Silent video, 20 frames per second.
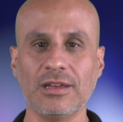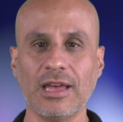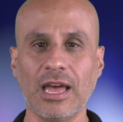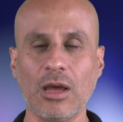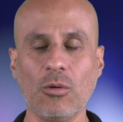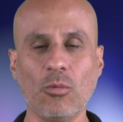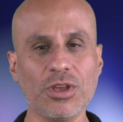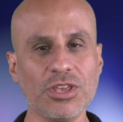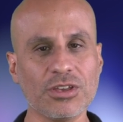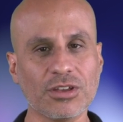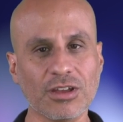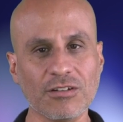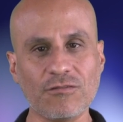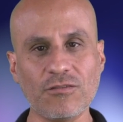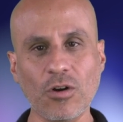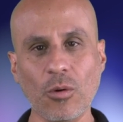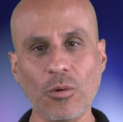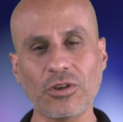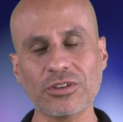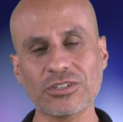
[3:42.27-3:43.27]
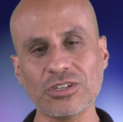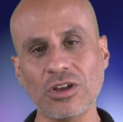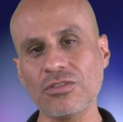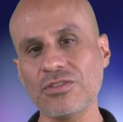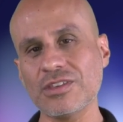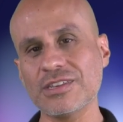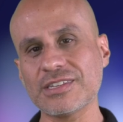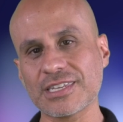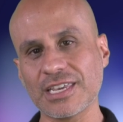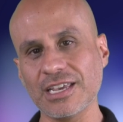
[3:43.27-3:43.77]
And when you can focus on
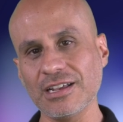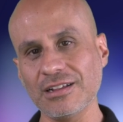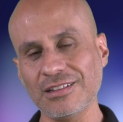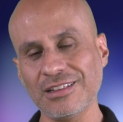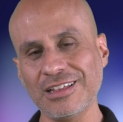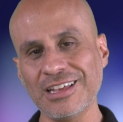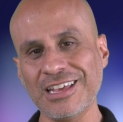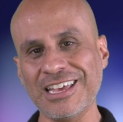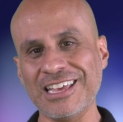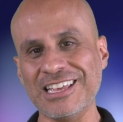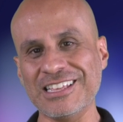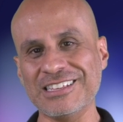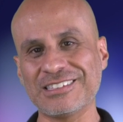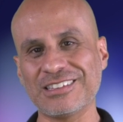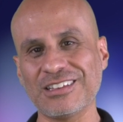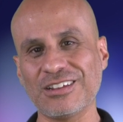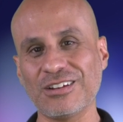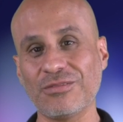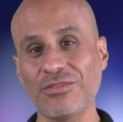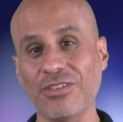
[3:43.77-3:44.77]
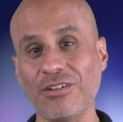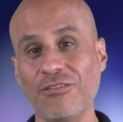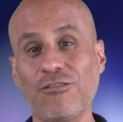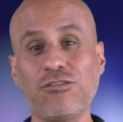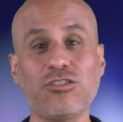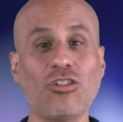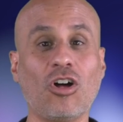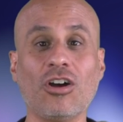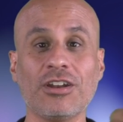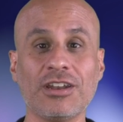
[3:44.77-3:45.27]
the skill instead of the
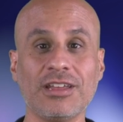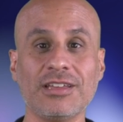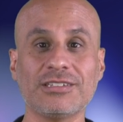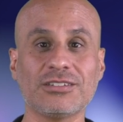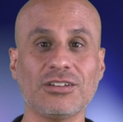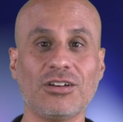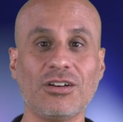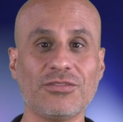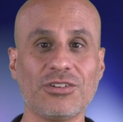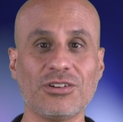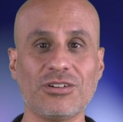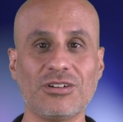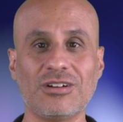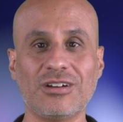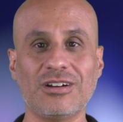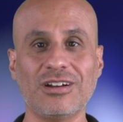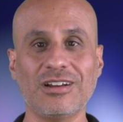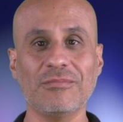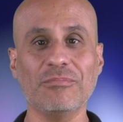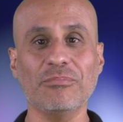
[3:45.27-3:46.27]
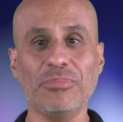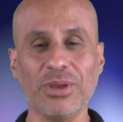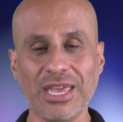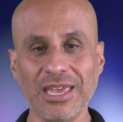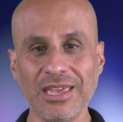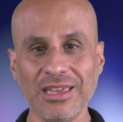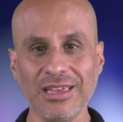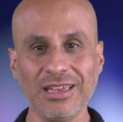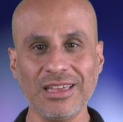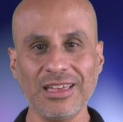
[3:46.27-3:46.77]
flawedness of your
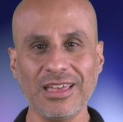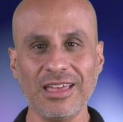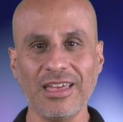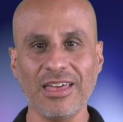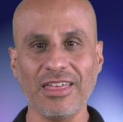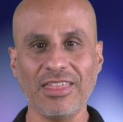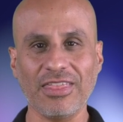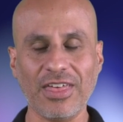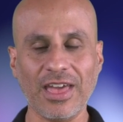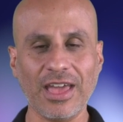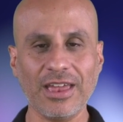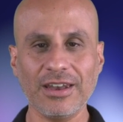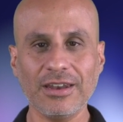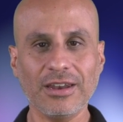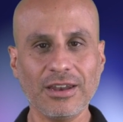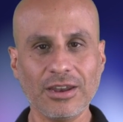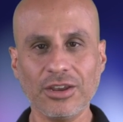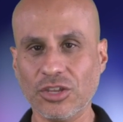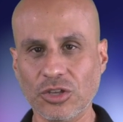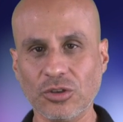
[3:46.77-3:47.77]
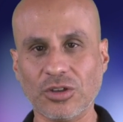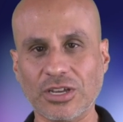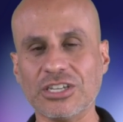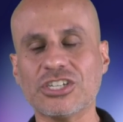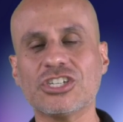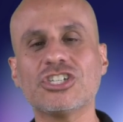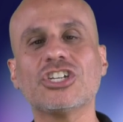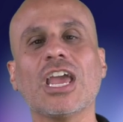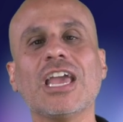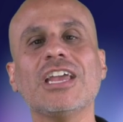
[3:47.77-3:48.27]
being, then you can
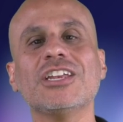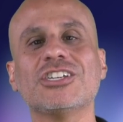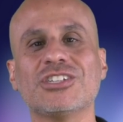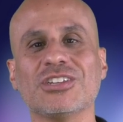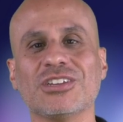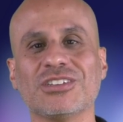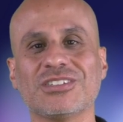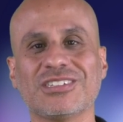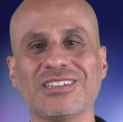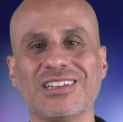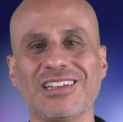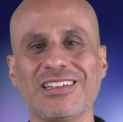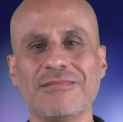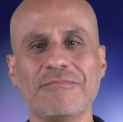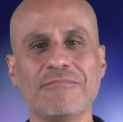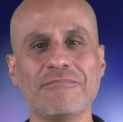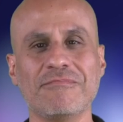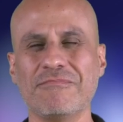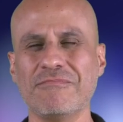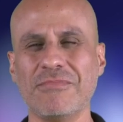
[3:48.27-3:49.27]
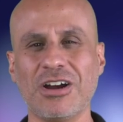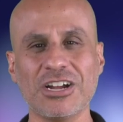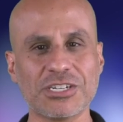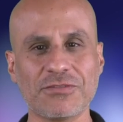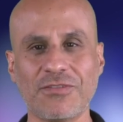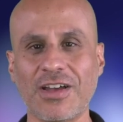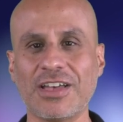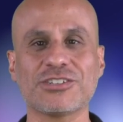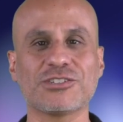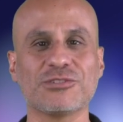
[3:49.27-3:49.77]
change this in a much
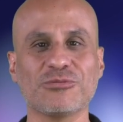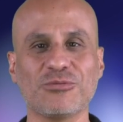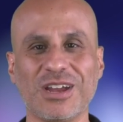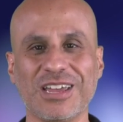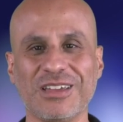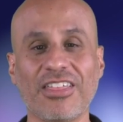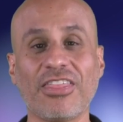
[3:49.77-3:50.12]
faster way.